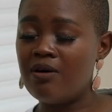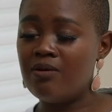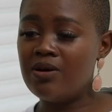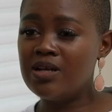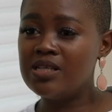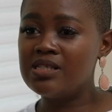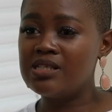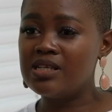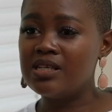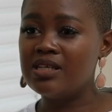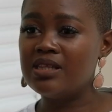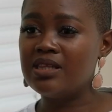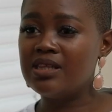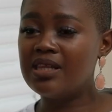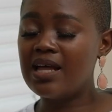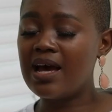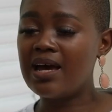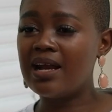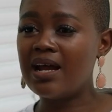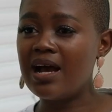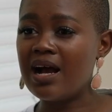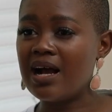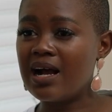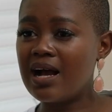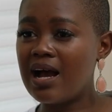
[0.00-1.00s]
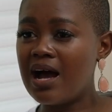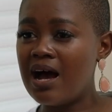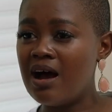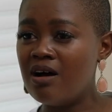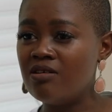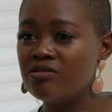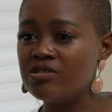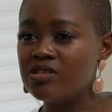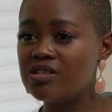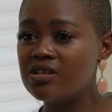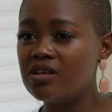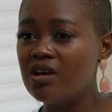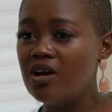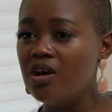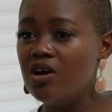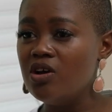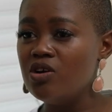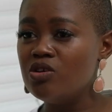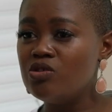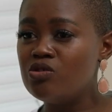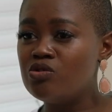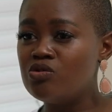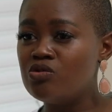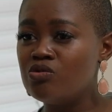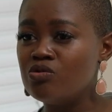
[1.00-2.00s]
I wanted that account
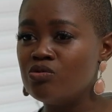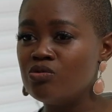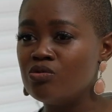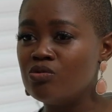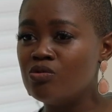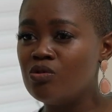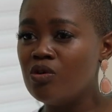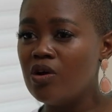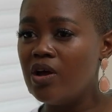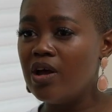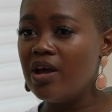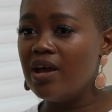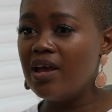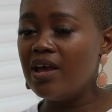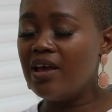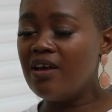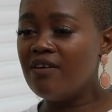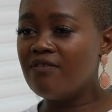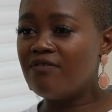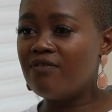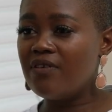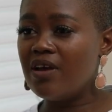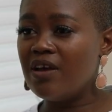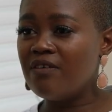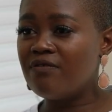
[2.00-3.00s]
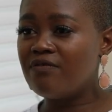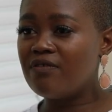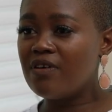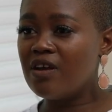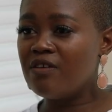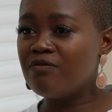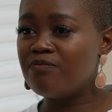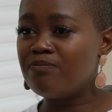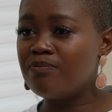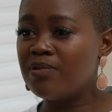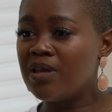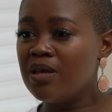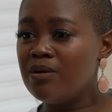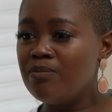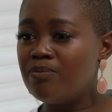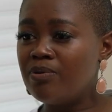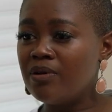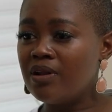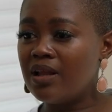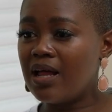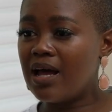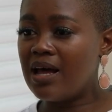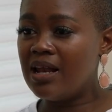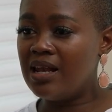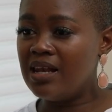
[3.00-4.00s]
to... If
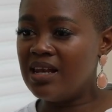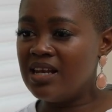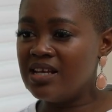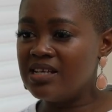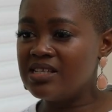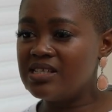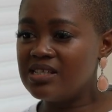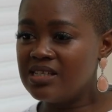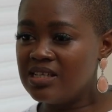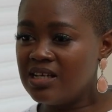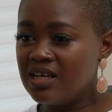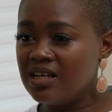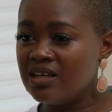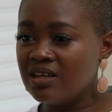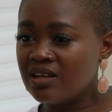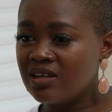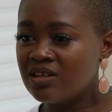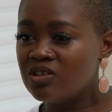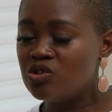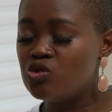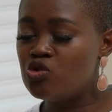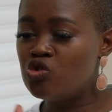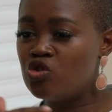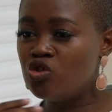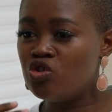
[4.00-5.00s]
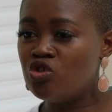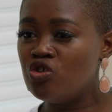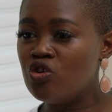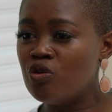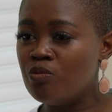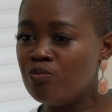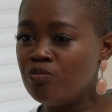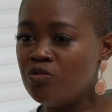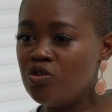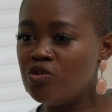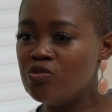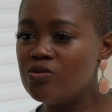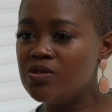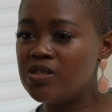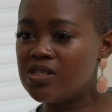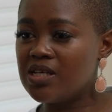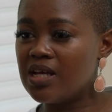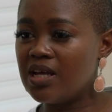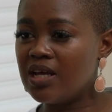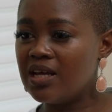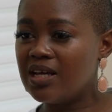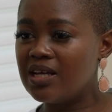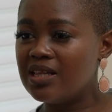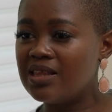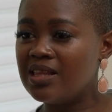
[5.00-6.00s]
people are listening to your
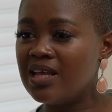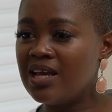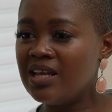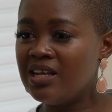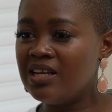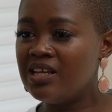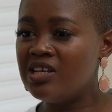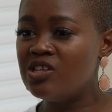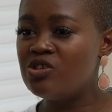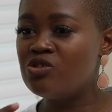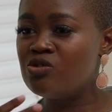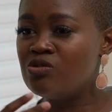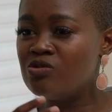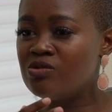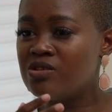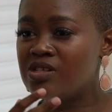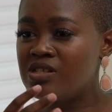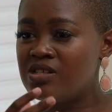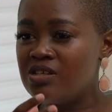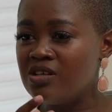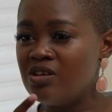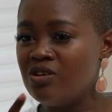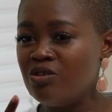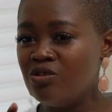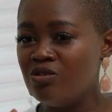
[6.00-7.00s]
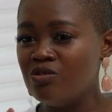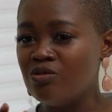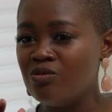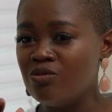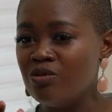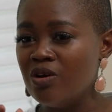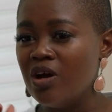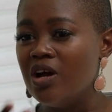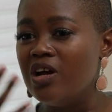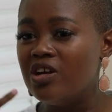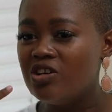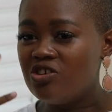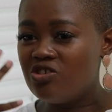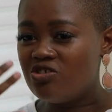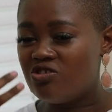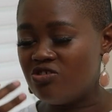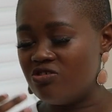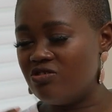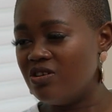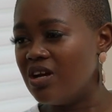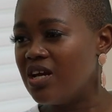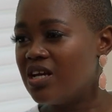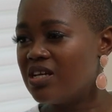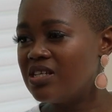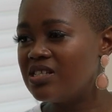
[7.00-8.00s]
music, they need to see you
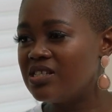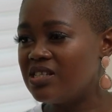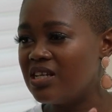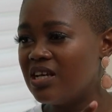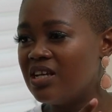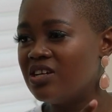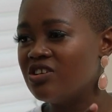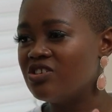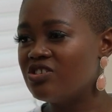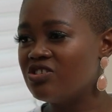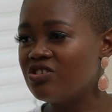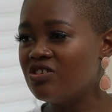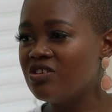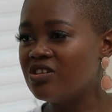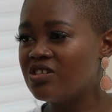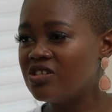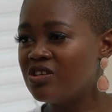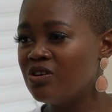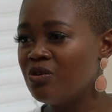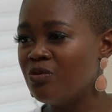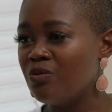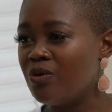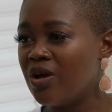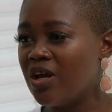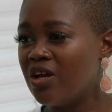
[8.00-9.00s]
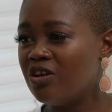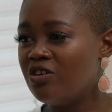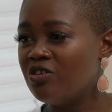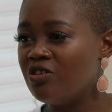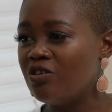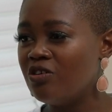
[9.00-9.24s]
dressed in a certain way.